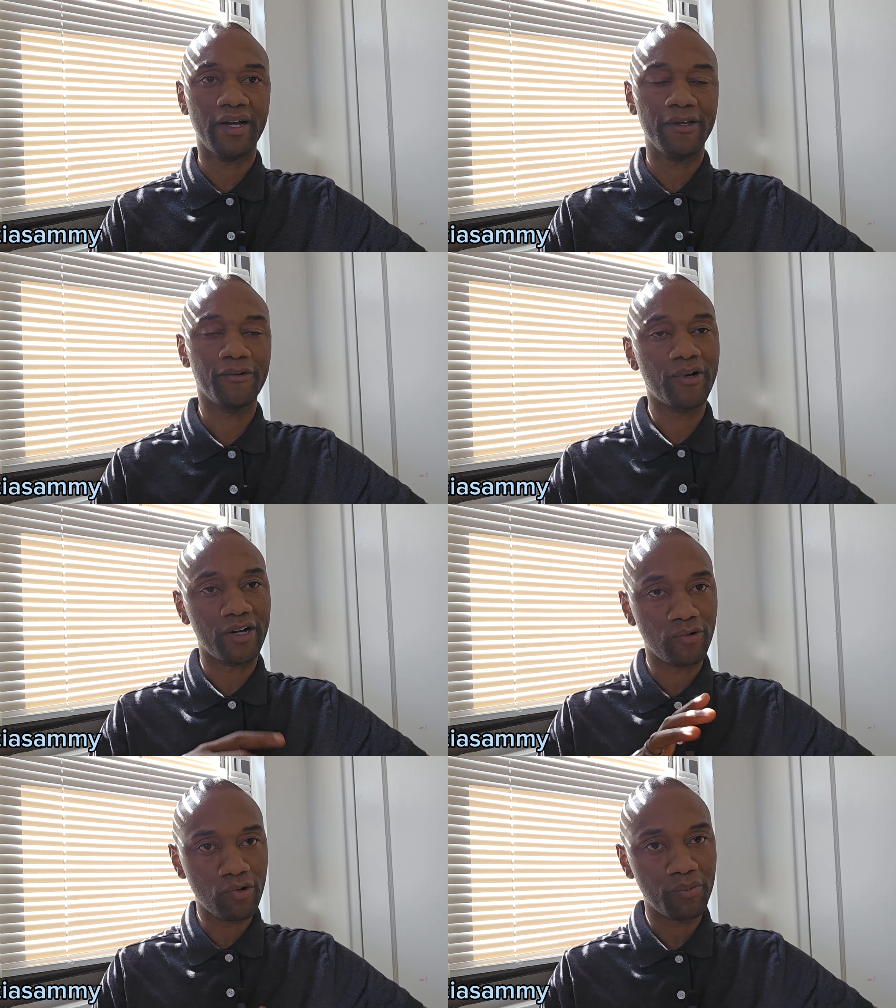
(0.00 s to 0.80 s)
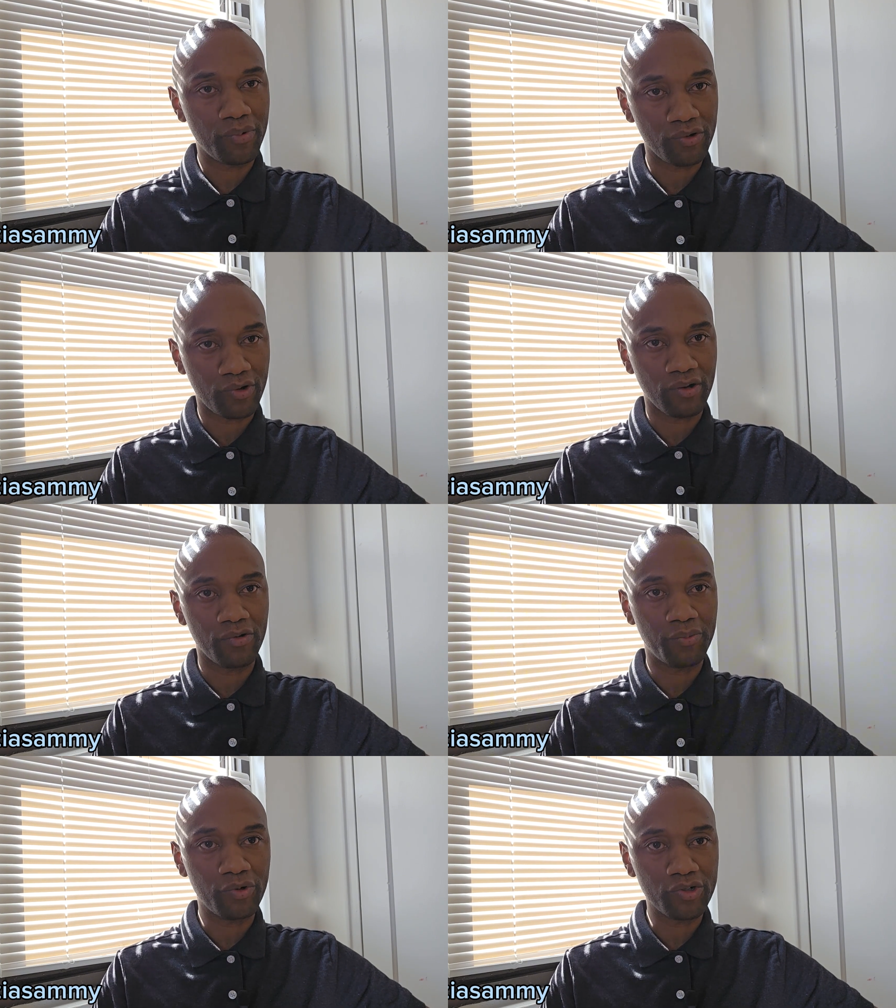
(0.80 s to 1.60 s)
you can go, you
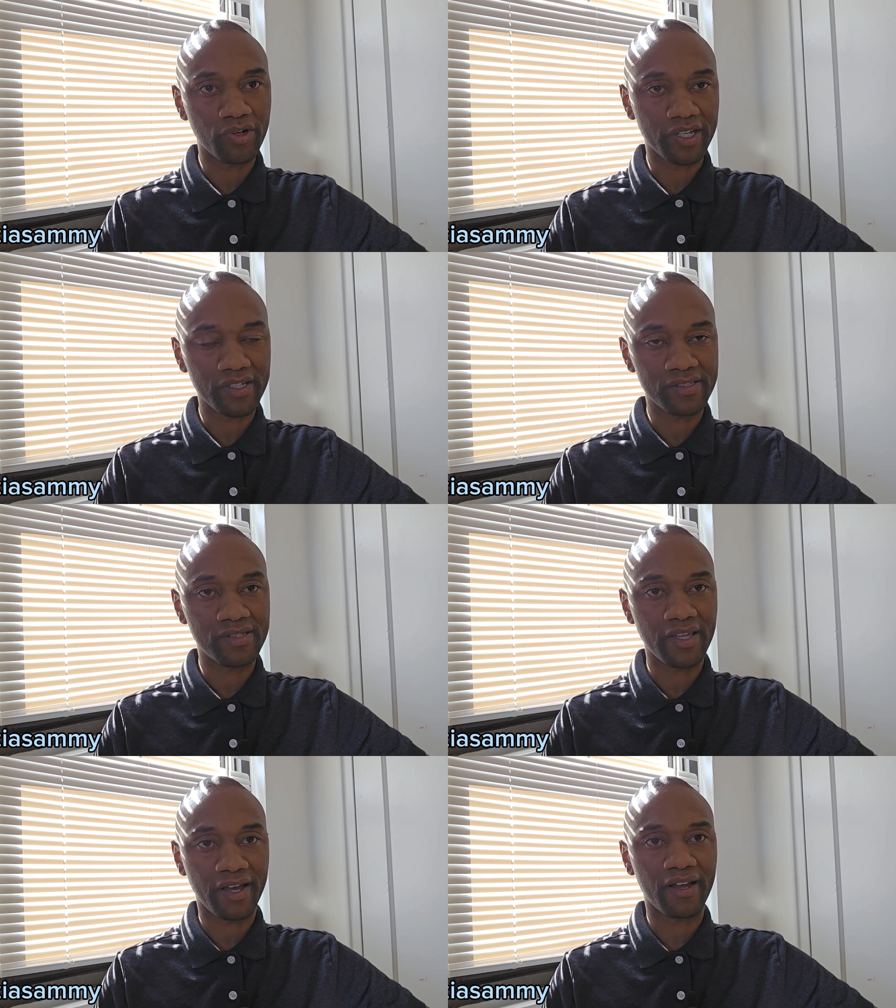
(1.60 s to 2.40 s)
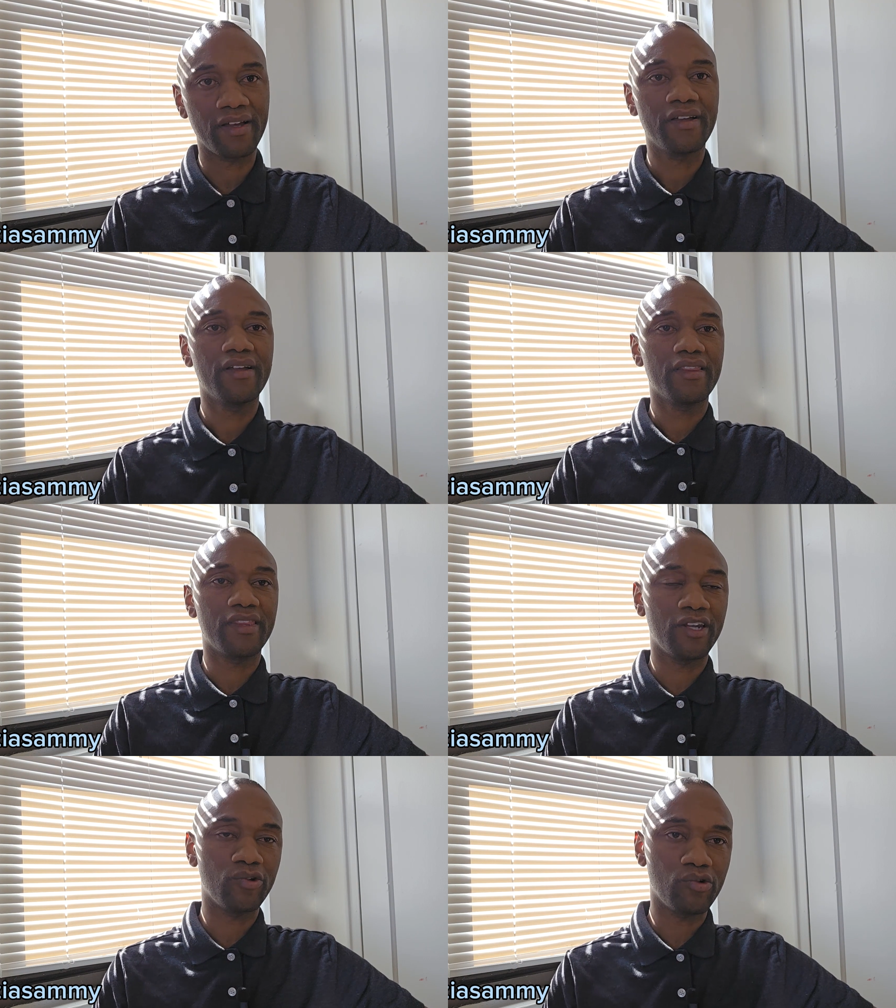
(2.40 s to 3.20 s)
put your kids there,
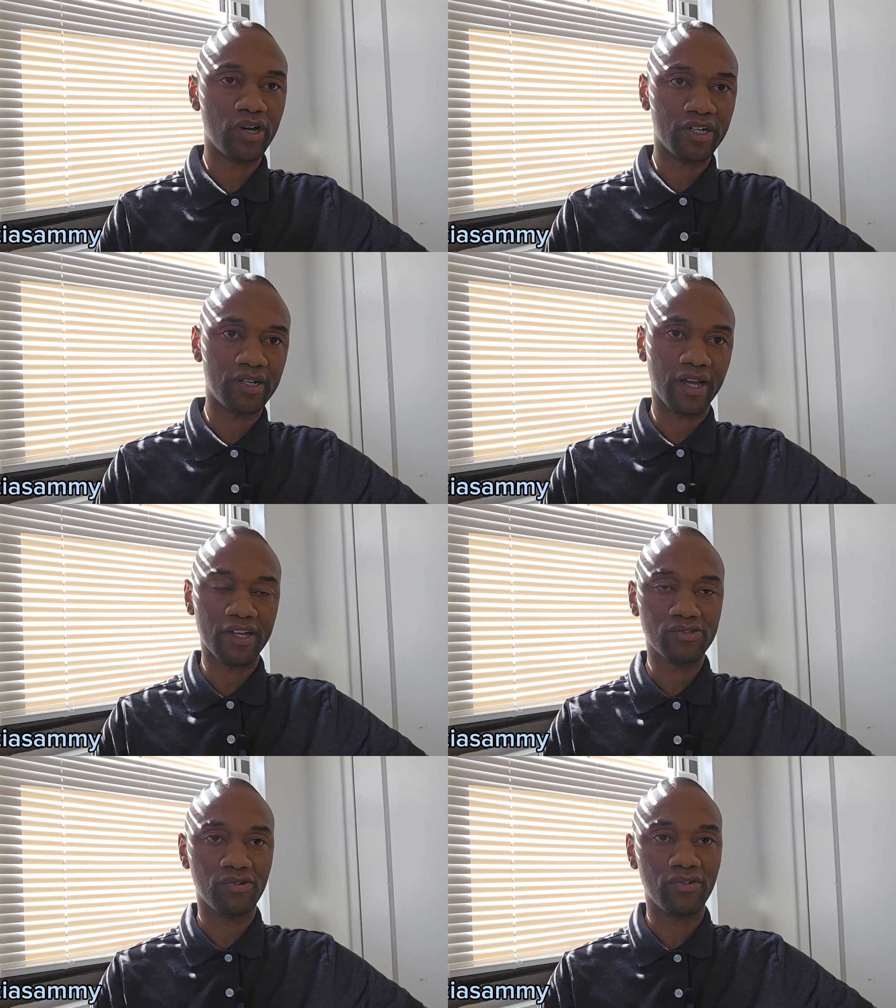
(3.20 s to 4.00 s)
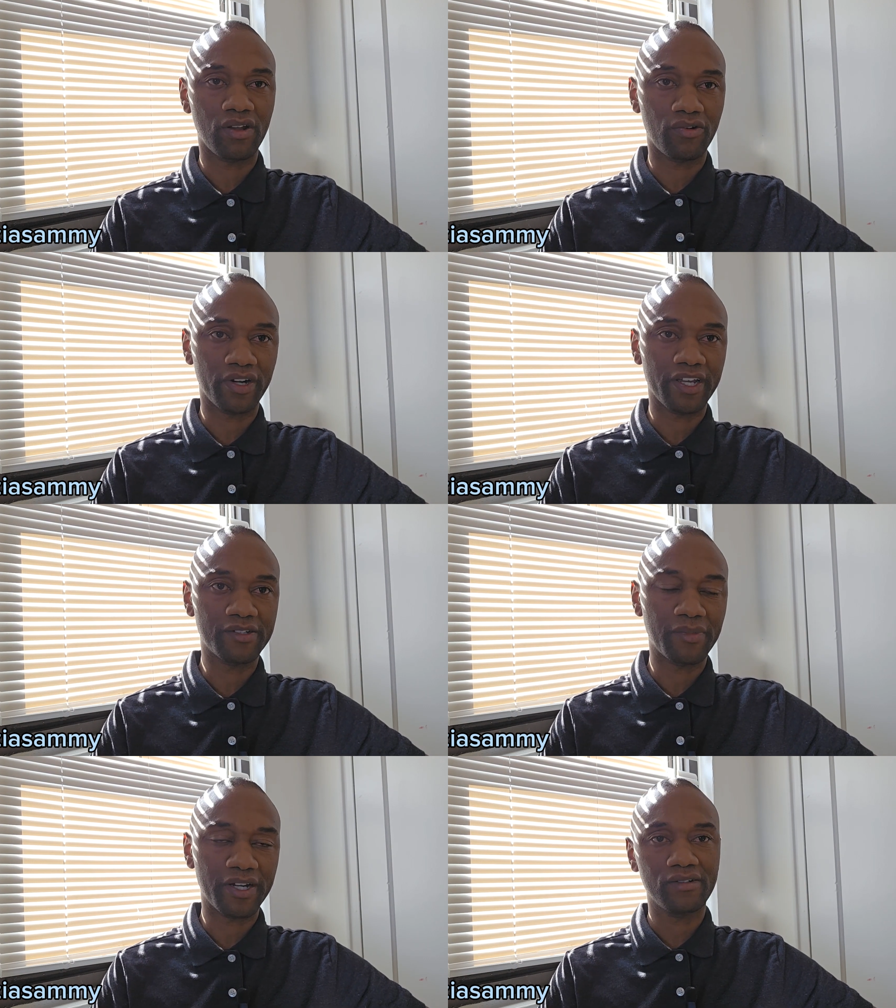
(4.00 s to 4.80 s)
then you go and hustle or get money.